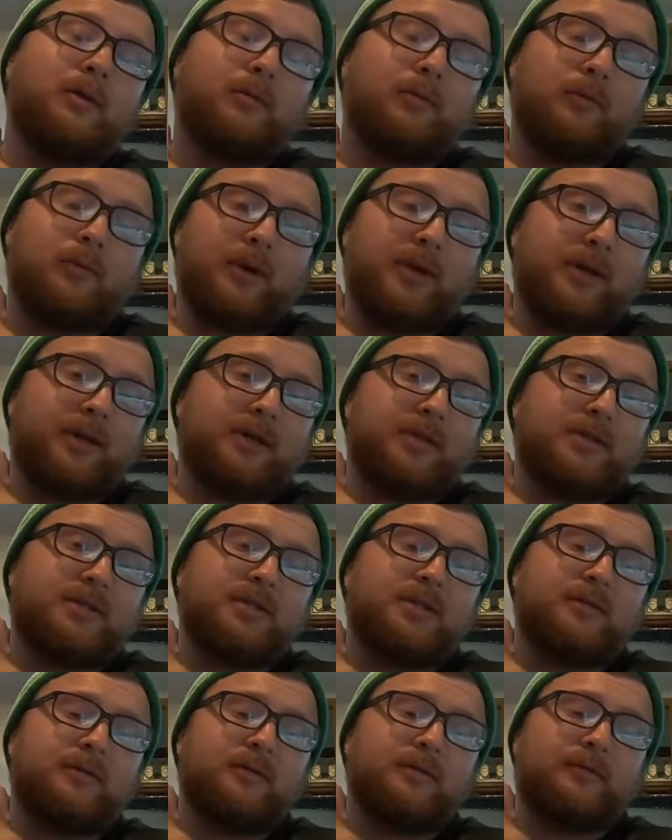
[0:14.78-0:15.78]

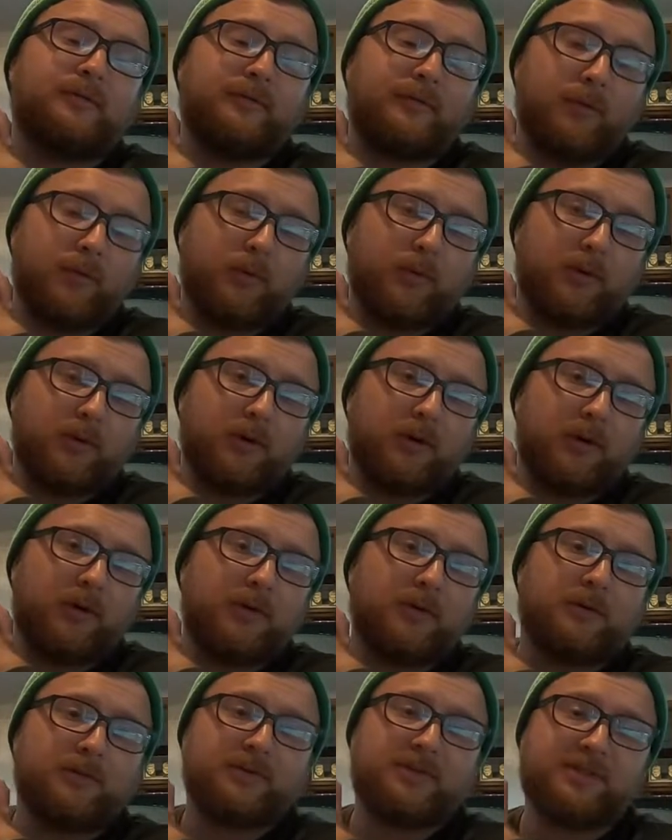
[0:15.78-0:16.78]
rigs
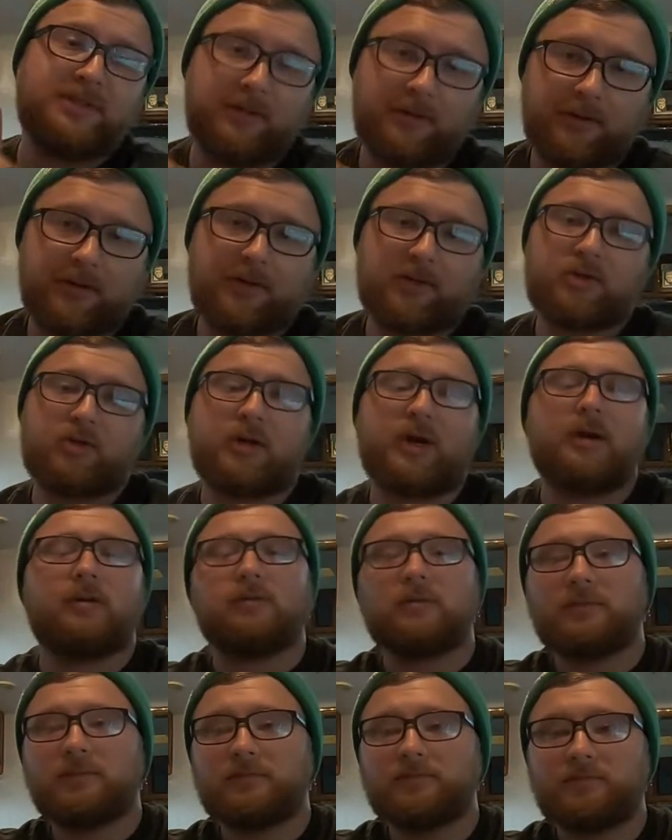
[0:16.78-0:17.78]
for Steelhead trout
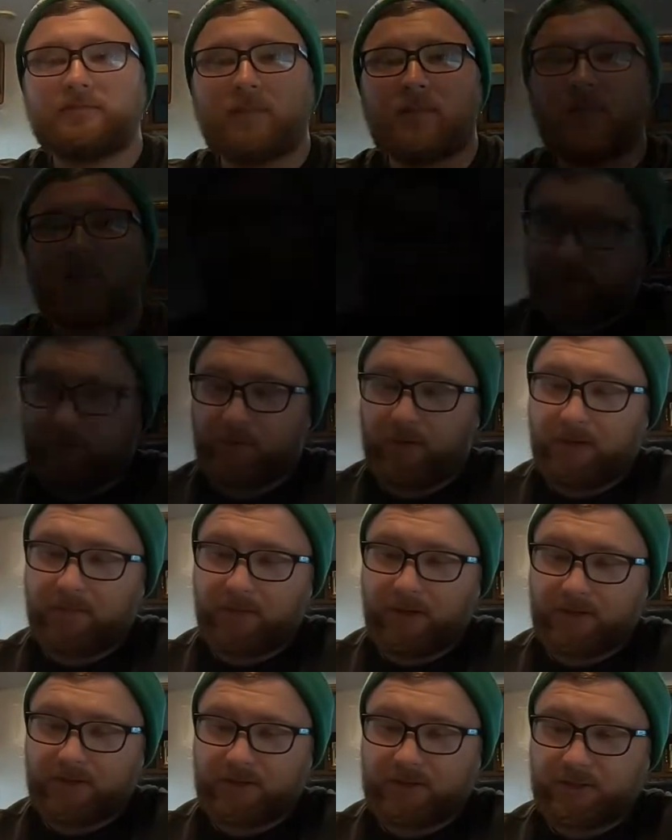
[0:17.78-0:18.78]
rig. So pretty
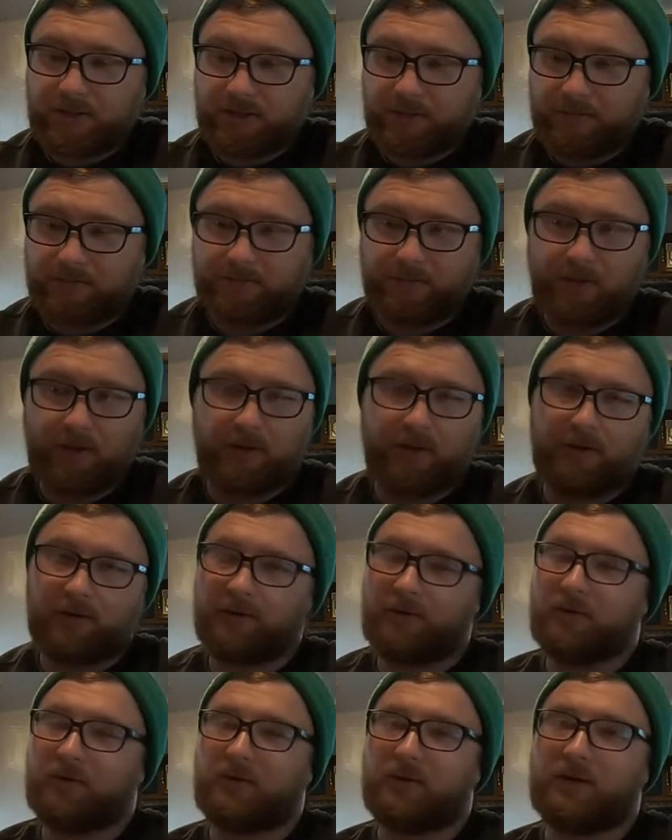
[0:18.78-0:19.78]
much all
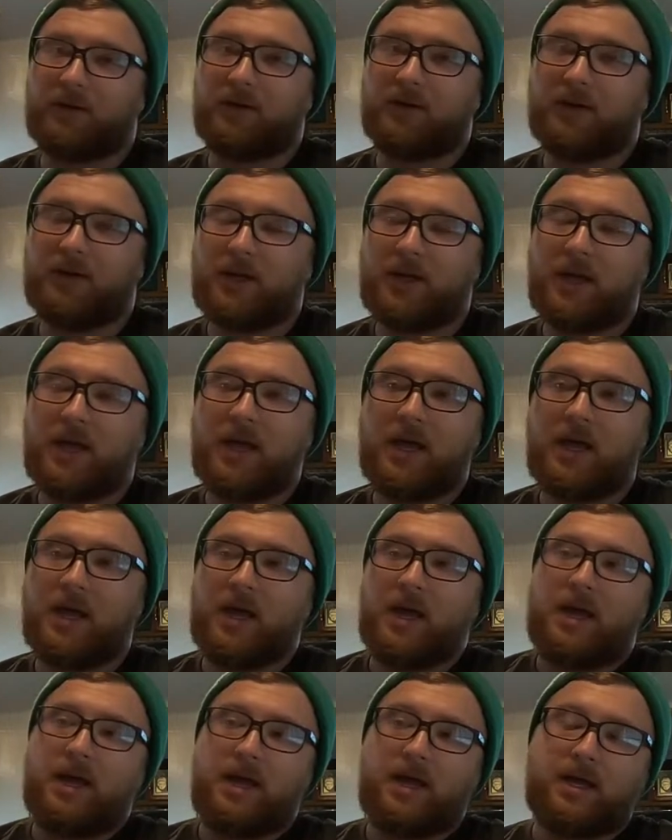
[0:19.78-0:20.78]
you're doing
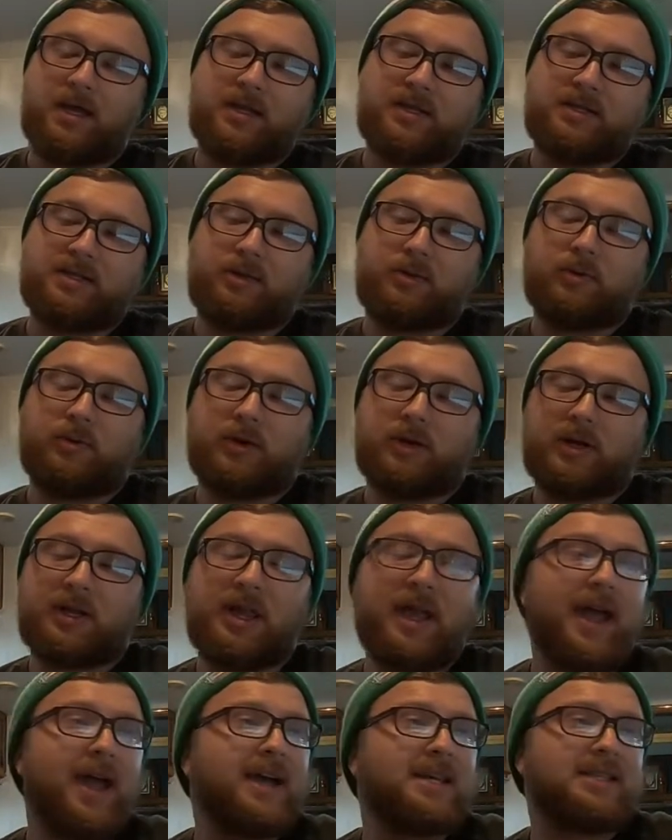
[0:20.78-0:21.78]
is you are
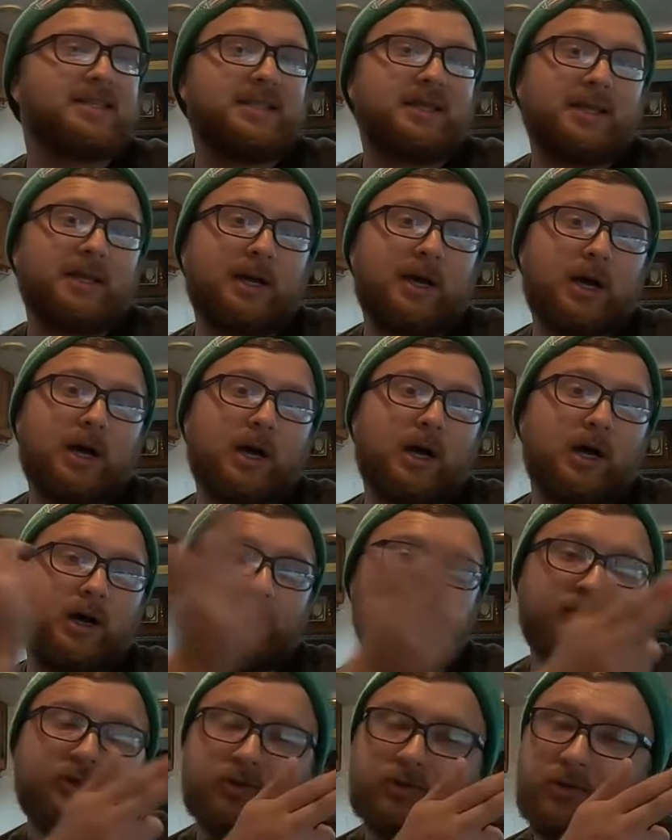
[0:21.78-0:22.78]
casting
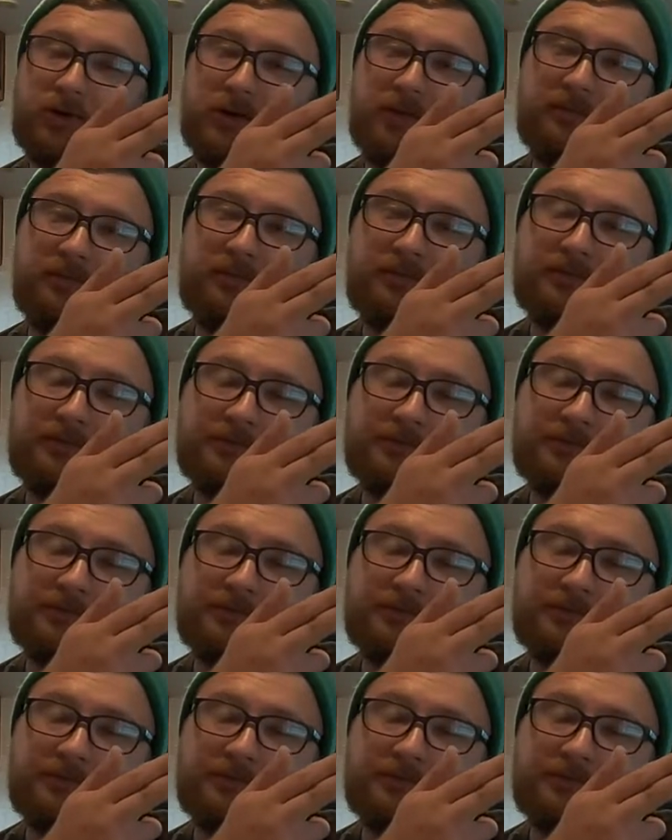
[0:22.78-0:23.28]
upstream